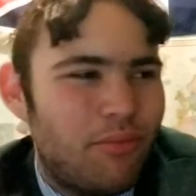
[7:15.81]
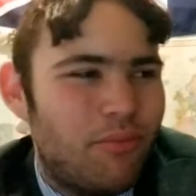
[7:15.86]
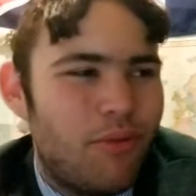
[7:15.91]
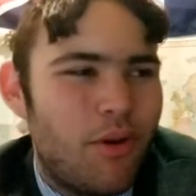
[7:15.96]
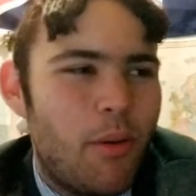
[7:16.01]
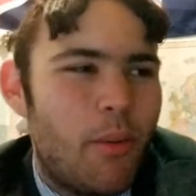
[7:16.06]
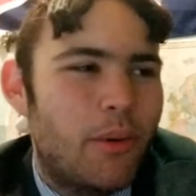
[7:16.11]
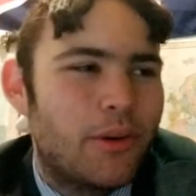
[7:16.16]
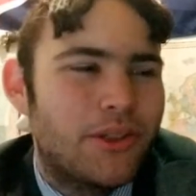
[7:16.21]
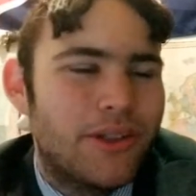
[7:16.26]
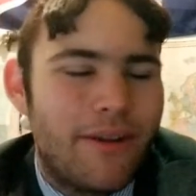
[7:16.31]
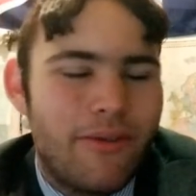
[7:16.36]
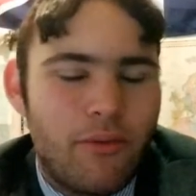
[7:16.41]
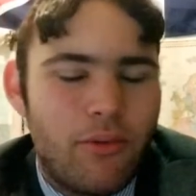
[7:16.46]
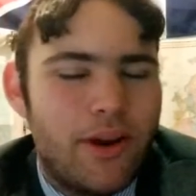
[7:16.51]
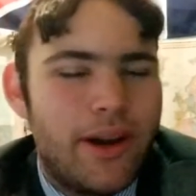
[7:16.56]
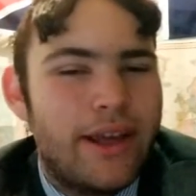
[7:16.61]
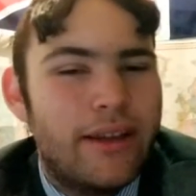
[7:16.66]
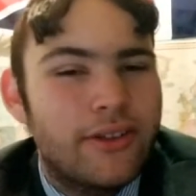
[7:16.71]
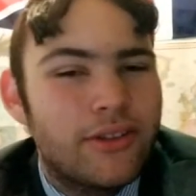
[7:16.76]
almost
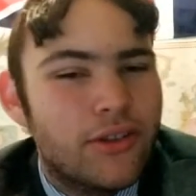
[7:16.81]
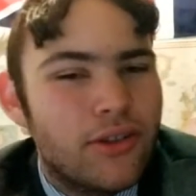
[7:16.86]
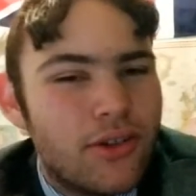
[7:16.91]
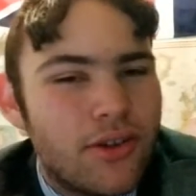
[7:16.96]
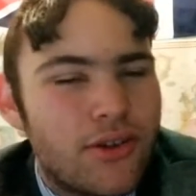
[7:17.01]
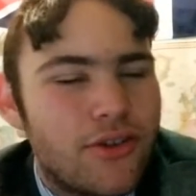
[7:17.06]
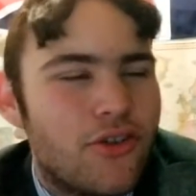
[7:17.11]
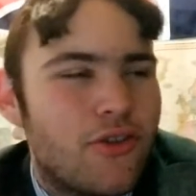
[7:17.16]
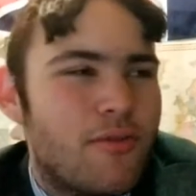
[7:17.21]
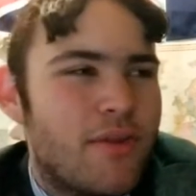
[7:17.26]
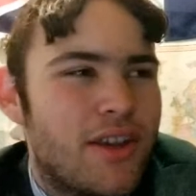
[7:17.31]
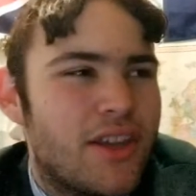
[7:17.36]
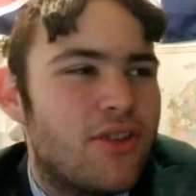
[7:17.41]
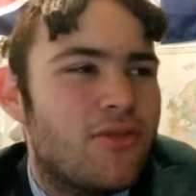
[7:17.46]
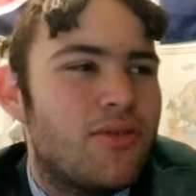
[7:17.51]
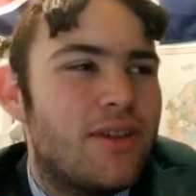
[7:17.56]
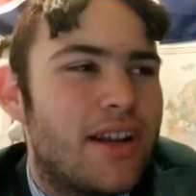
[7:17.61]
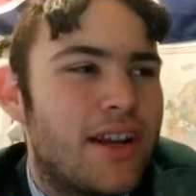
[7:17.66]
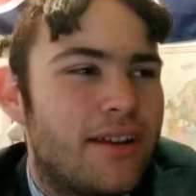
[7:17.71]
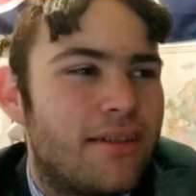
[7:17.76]
everyone else knew, but
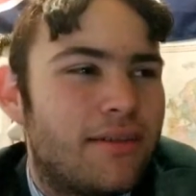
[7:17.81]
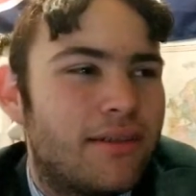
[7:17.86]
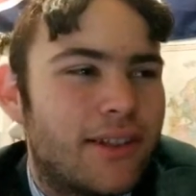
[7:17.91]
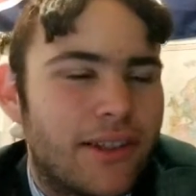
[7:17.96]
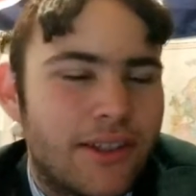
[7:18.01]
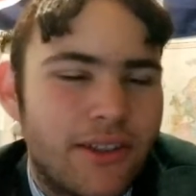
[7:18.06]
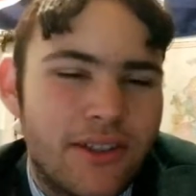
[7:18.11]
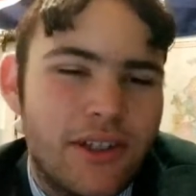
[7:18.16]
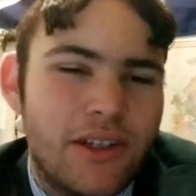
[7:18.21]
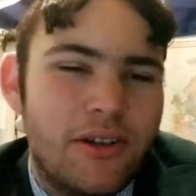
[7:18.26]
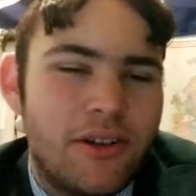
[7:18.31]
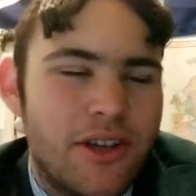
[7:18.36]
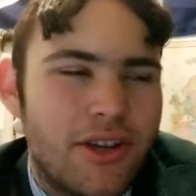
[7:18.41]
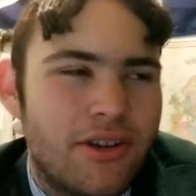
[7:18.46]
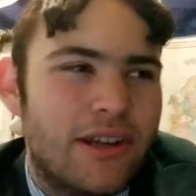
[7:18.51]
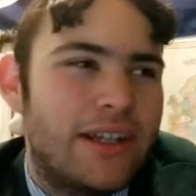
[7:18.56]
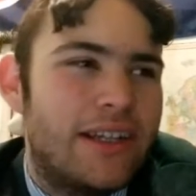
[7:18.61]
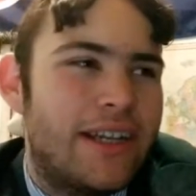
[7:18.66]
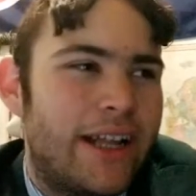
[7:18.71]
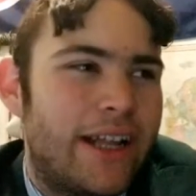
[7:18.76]
you didn't, because, you know,
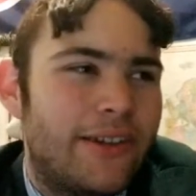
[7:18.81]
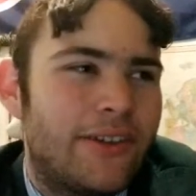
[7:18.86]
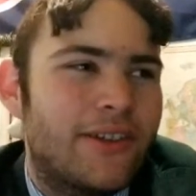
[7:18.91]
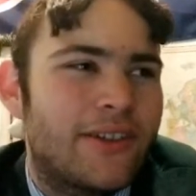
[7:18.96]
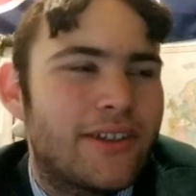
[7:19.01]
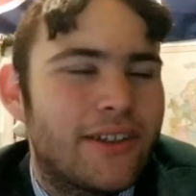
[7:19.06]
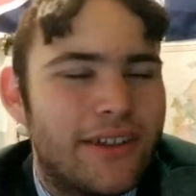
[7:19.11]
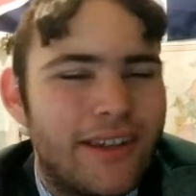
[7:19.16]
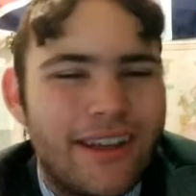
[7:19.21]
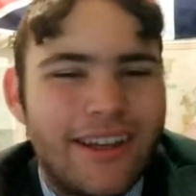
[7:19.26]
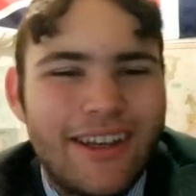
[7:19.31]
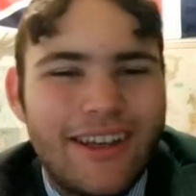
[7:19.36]
you're a dense,